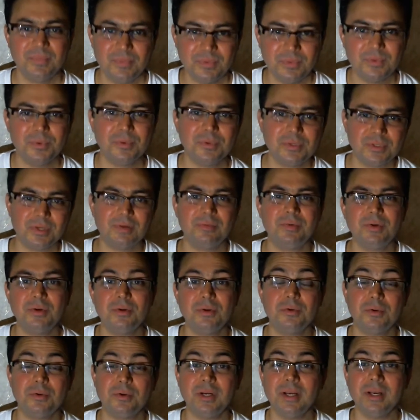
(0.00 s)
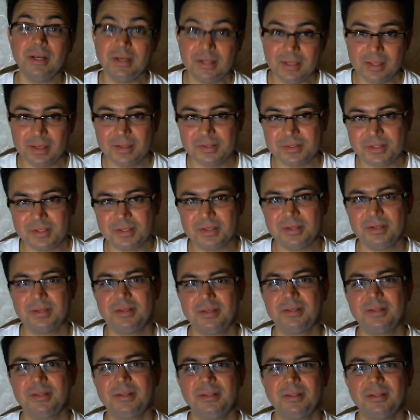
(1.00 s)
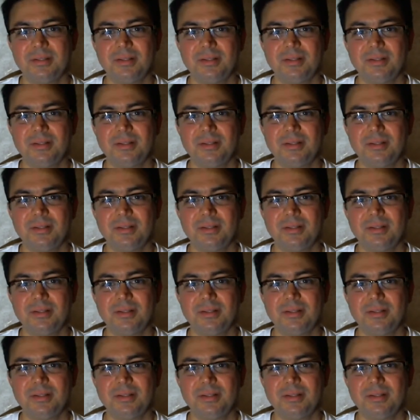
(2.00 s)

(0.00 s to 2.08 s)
those of you who are intelligent